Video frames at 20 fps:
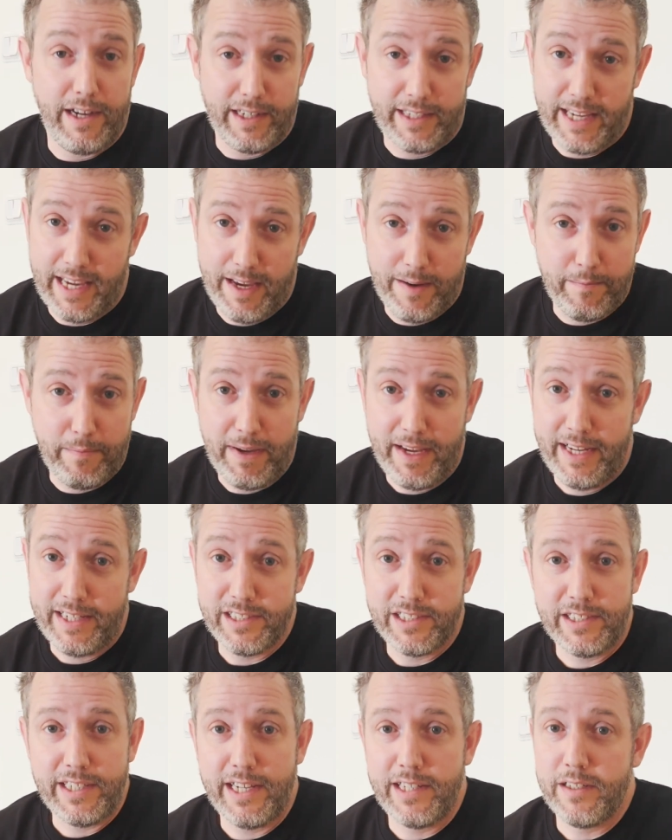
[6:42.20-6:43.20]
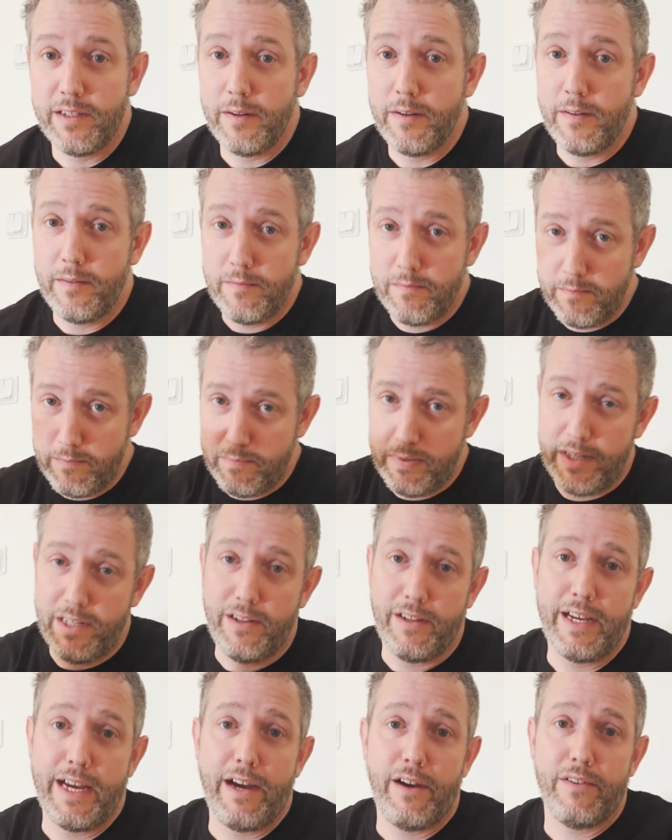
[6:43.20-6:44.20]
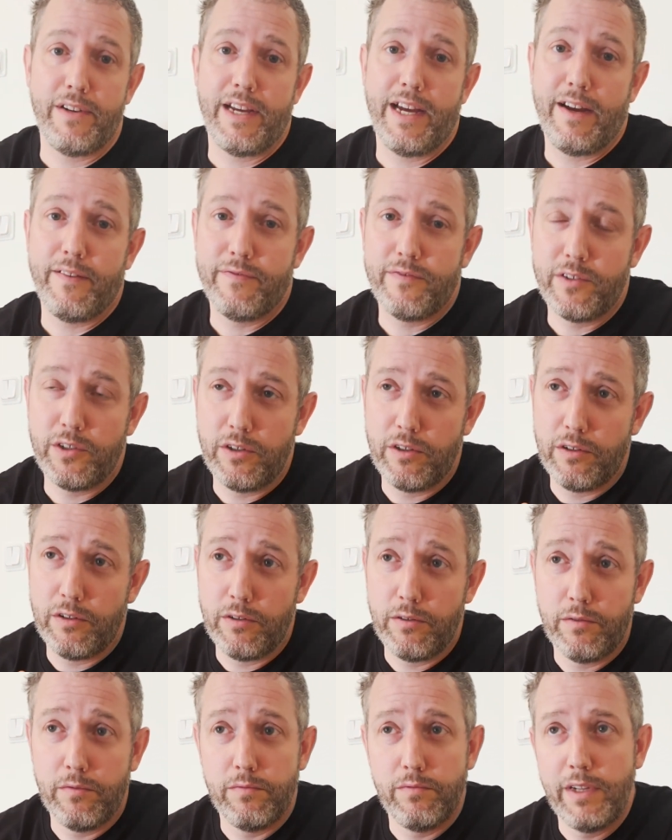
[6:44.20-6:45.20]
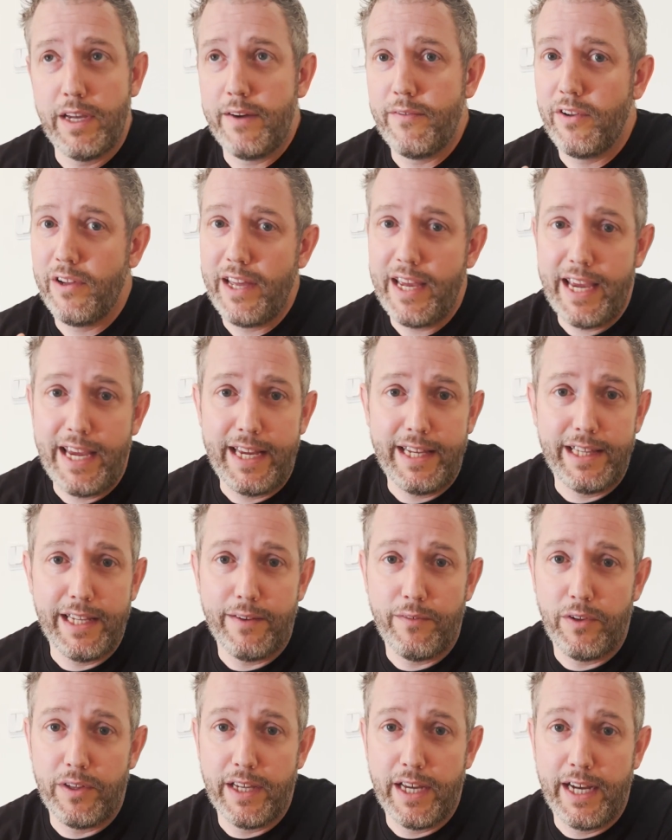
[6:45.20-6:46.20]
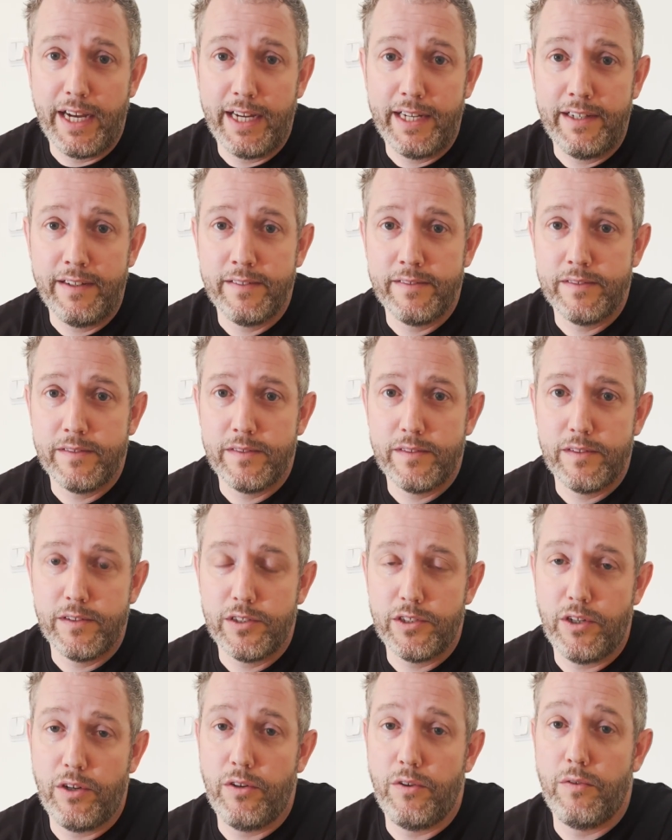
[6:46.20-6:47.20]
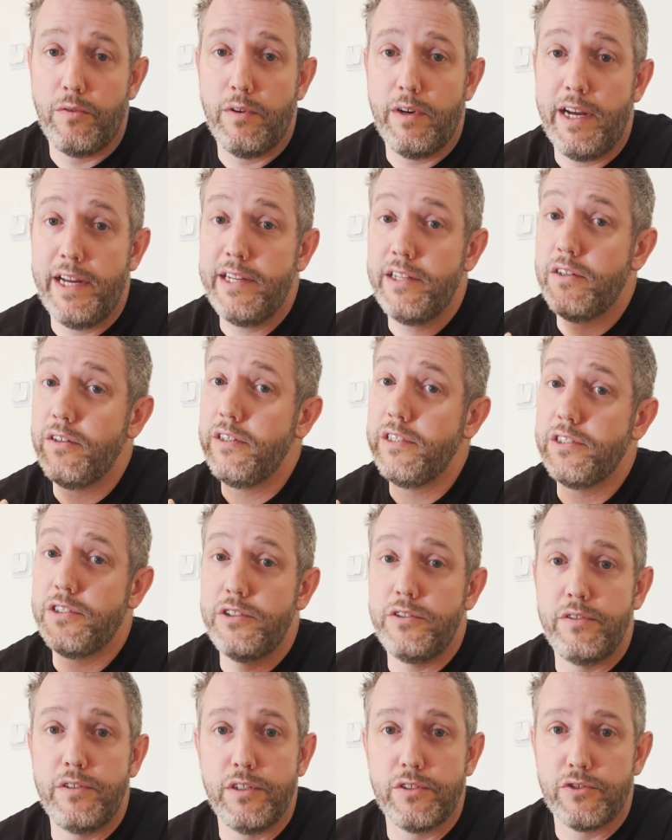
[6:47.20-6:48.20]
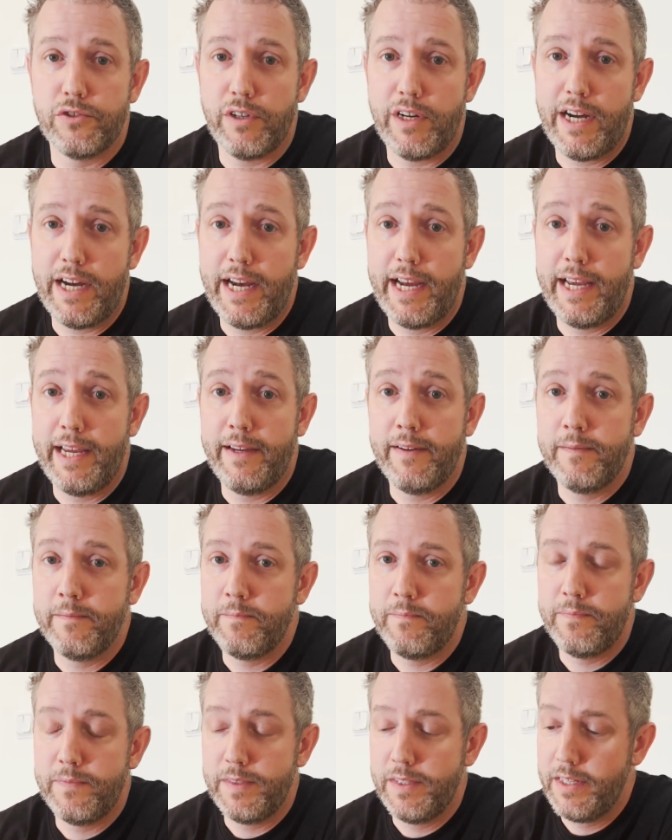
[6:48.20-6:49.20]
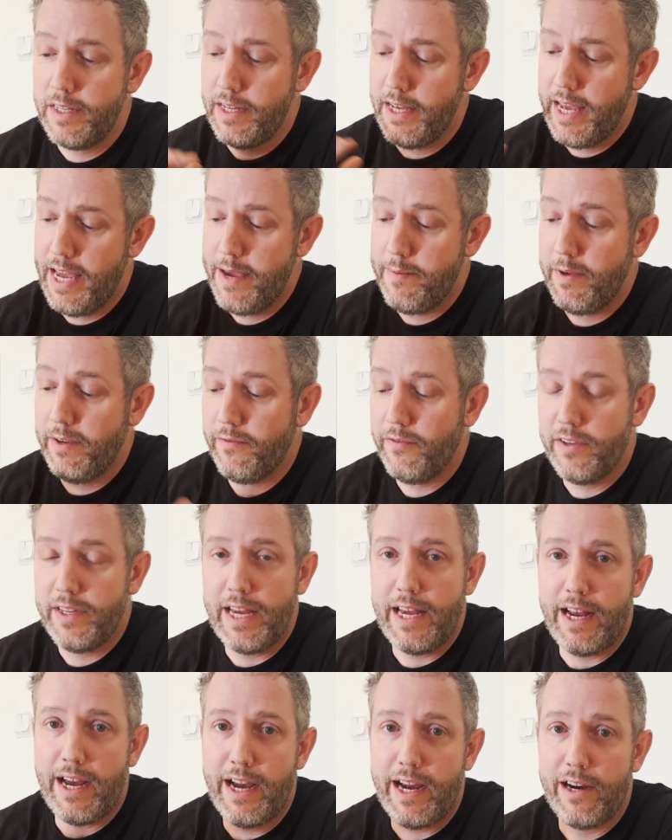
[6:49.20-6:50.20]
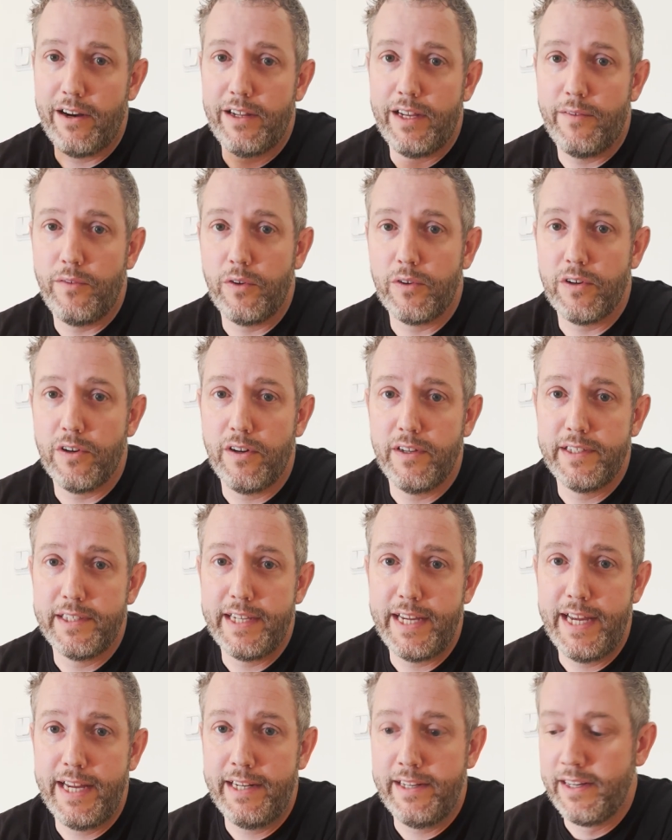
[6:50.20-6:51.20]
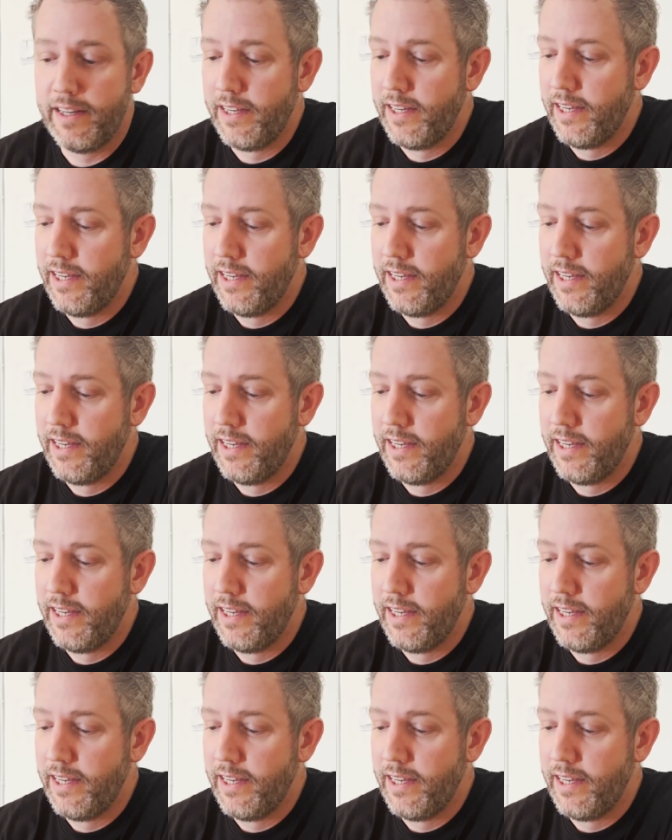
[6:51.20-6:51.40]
Campaigns tend to piddle out after level 8, level 9. So I encourage you to try aiming for that higher level content,